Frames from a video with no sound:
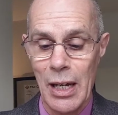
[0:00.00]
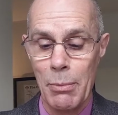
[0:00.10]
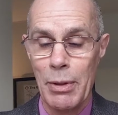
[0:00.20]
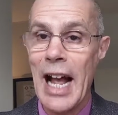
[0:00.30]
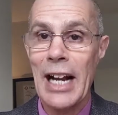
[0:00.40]

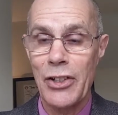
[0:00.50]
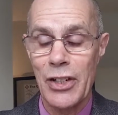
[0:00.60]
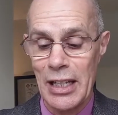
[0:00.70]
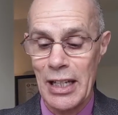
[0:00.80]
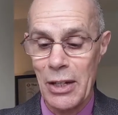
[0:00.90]
But action
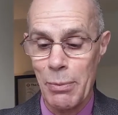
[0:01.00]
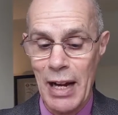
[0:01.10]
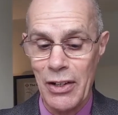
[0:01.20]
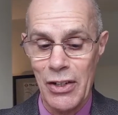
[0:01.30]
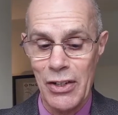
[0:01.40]
in these
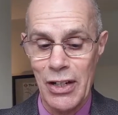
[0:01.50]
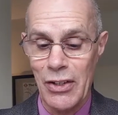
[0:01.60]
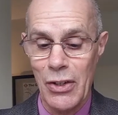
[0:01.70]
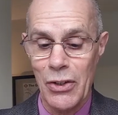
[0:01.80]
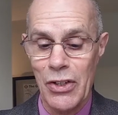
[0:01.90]
matters is
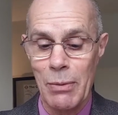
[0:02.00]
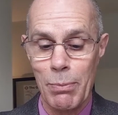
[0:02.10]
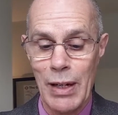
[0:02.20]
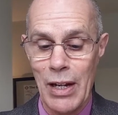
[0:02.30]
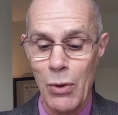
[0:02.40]
not
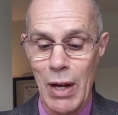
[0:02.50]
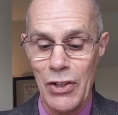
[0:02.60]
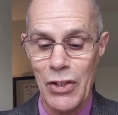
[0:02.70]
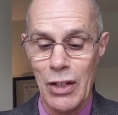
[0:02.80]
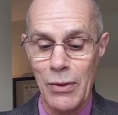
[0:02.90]
simply a
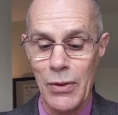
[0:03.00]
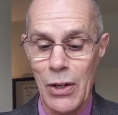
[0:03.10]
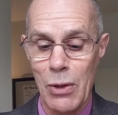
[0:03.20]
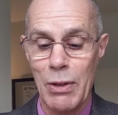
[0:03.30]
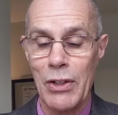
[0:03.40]
question of
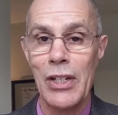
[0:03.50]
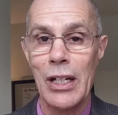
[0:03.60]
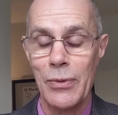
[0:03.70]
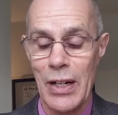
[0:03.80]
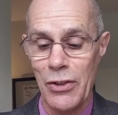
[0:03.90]
human
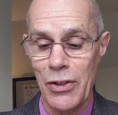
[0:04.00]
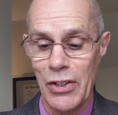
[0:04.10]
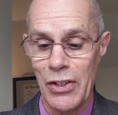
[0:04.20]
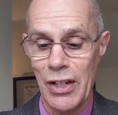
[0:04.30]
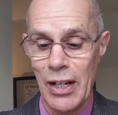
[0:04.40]

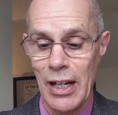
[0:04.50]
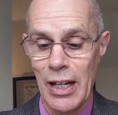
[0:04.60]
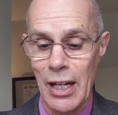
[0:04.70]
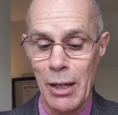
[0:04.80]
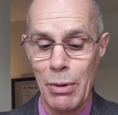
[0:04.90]
self-interest,
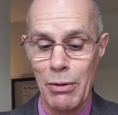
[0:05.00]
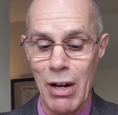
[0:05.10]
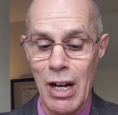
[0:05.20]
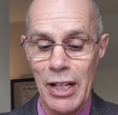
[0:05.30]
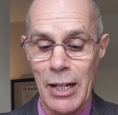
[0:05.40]
but
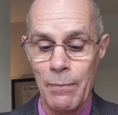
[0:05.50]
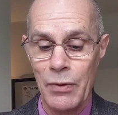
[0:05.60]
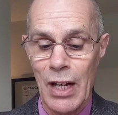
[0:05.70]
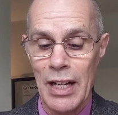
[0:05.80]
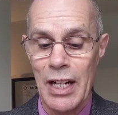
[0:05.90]
rather
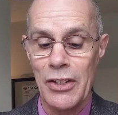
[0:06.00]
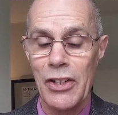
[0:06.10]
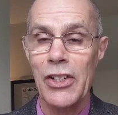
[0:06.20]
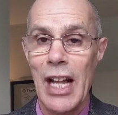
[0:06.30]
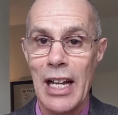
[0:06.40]
an
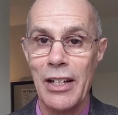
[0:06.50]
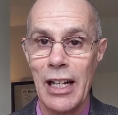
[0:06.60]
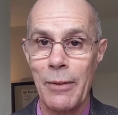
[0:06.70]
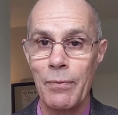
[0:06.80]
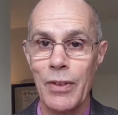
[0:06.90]

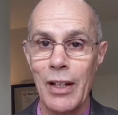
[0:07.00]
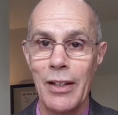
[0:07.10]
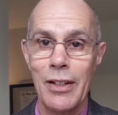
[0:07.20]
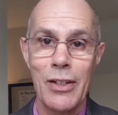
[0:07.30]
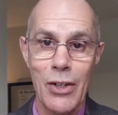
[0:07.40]
understanding
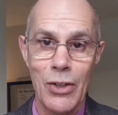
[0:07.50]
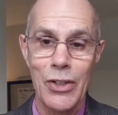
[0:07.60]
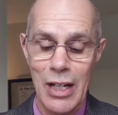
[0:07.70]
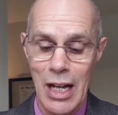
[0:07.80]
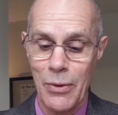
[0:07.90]
that
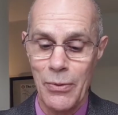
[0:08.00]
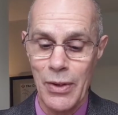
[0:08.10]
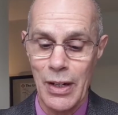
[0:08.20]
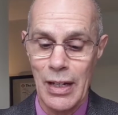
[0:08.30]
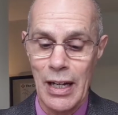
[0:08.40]
God's love
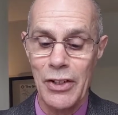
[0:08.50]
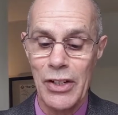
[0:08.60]
and